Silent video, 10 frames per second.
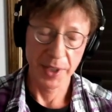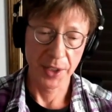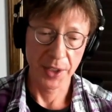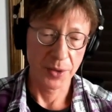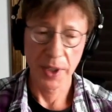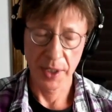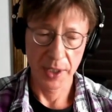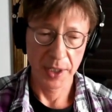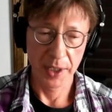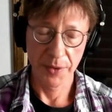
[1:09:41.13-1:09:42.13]
ignore
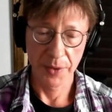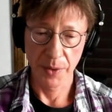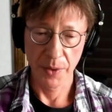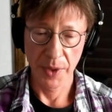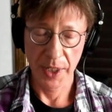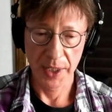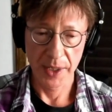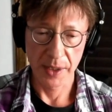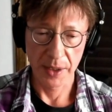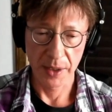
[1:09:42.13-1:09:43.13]
it in different
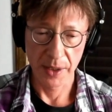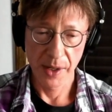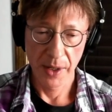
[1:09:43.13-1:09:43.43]
ways and